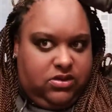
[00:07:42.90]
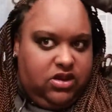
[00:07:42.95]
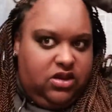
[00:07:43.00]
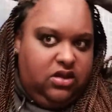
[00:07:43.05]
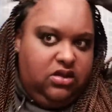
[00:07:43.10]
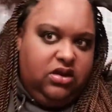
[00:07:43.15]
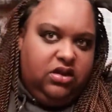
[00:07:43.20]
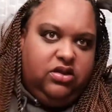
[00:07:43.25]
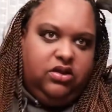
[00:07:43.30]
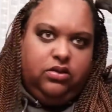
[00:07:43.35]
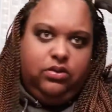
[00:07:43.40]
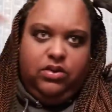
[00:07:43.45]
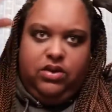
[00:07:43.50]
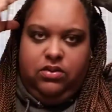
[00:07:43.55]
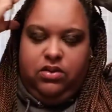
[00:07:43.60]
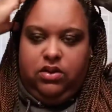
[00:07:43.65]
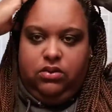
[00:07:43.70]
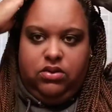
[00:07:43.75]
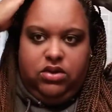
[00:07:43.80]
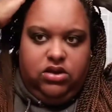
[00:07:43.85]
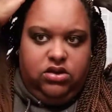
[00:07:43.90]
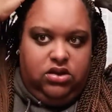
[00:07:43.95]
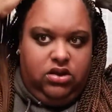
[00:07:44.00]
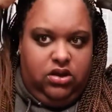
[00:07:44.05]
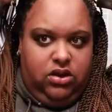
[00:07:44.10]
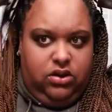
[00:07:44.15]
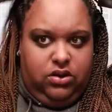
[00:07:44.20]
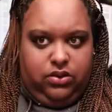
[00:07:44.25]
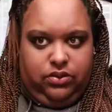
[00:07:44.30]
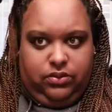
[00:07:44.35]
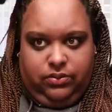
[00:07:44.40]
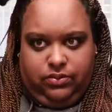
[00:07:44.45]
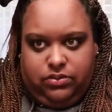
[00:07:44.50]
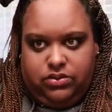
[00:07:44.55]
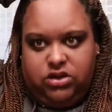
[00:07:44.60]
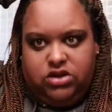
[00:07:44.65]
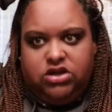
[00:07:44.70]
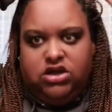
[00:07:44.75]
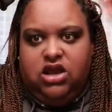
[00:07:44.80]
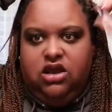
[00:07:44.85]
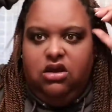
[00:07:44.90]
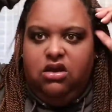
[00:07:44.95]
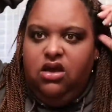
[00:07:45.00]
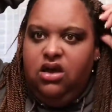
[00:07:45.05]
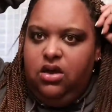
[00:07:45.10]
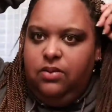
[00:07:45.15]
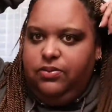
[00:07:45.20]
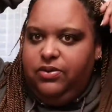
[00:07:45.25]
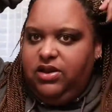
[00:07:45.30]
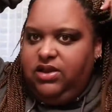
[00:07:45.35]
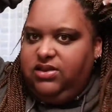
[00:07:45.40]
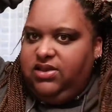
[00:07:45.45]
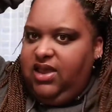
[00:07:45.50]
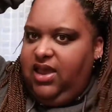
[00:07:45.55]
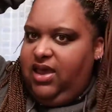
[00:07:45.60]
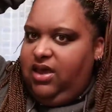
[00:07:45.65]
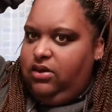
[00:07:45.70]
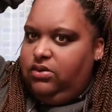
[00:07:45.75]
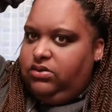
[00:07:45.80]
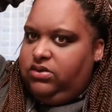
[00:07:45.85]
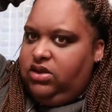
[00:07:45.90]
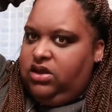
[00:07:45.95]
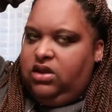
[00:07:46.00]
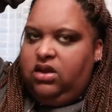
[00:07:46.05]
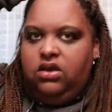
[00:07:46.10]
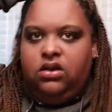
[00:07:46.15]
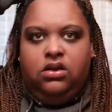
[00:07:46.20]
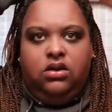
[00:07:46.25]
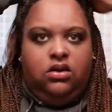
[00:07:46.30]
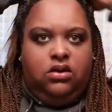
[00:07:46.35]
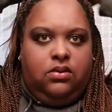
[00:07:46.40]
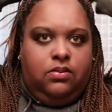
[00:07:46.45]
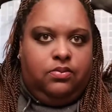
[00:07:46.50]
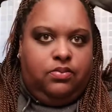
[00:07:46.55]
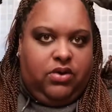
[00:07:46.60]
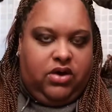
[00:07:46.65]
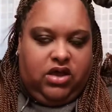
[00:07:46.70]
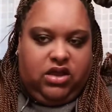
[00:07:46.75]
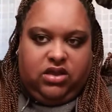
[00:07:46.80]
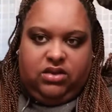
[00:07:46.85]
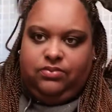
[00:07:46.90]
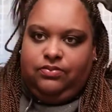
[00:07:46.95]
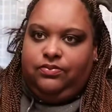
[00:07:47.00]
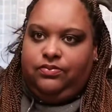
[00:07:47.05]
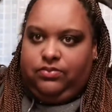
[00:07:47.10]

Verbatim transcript: You can do whatever you want to do. Put your hair up, put it down. But